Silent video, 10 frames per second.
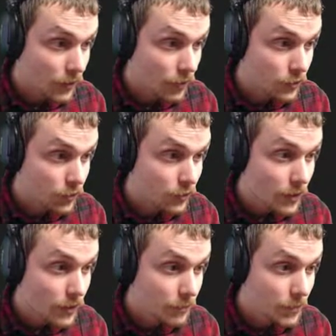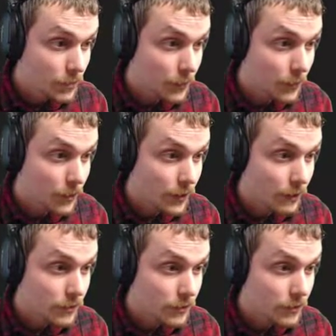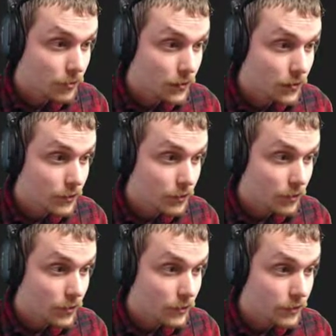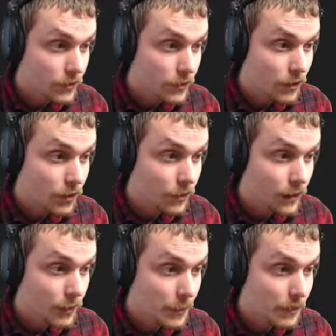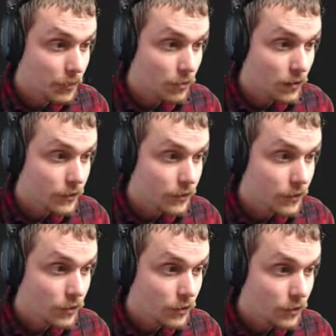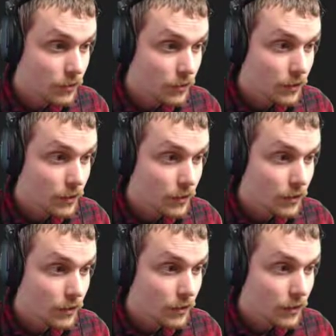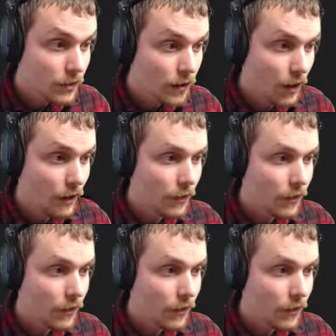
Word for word: So URI can be more than URL. URL is the old name of URI. So Oh.